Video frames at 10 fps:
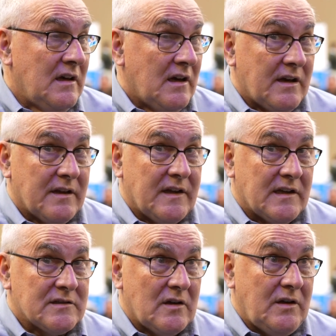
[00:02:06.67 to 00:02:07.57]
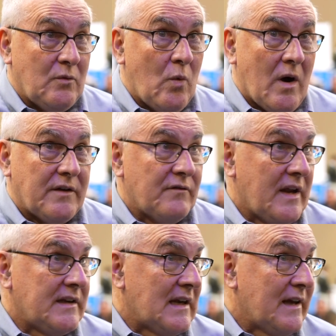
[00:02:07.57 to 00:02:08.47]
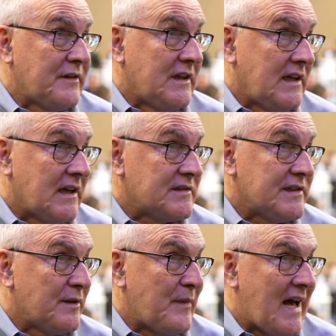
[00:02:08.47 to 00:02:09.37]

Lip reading: and I think there's only one vendor left in the ecosystem